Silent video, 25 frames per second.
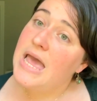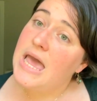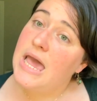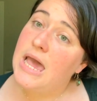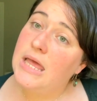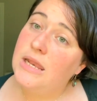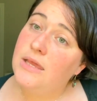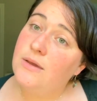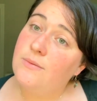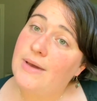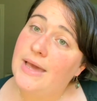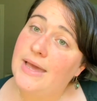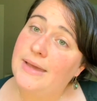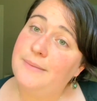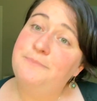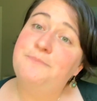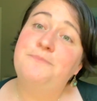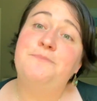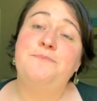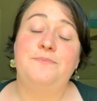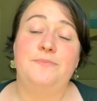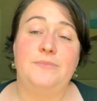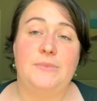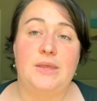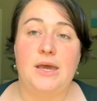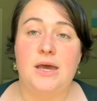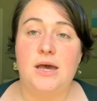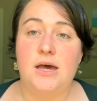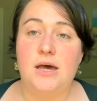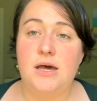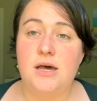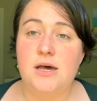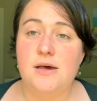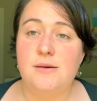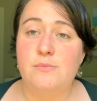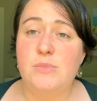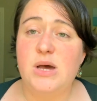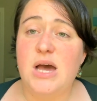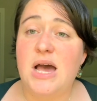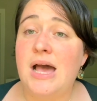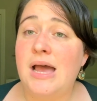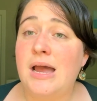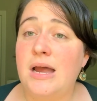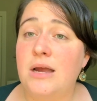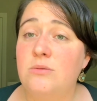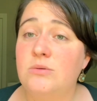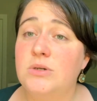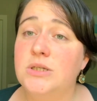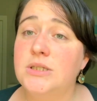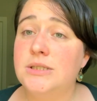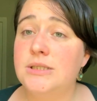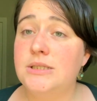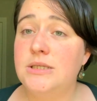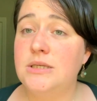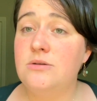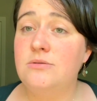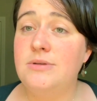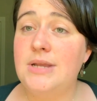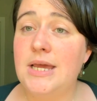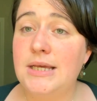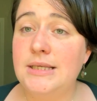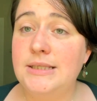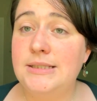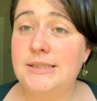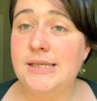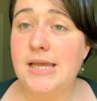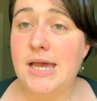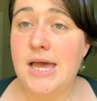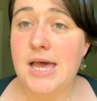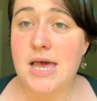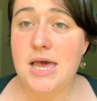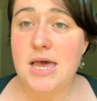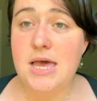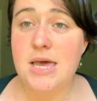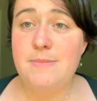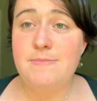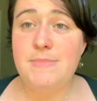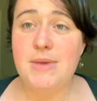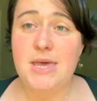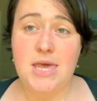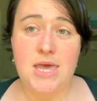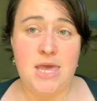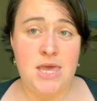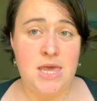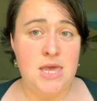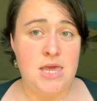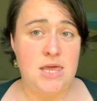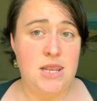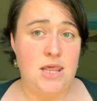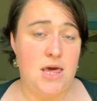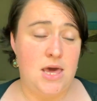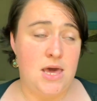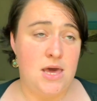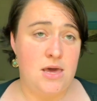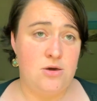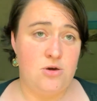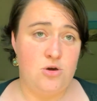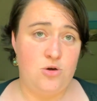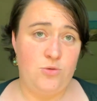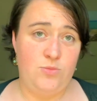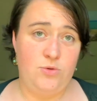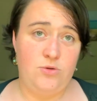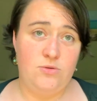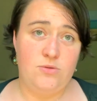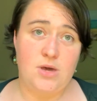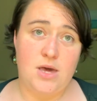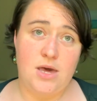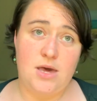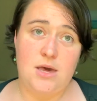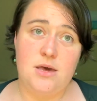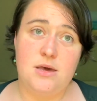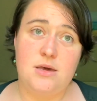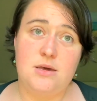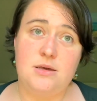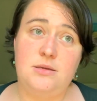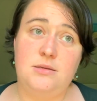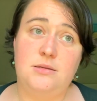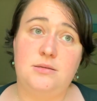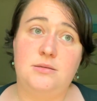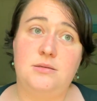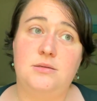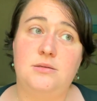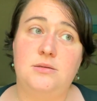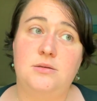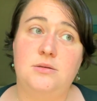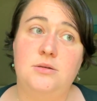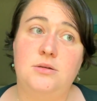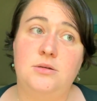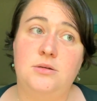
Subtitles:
Anyway, I will see you next time, and I hope you guys,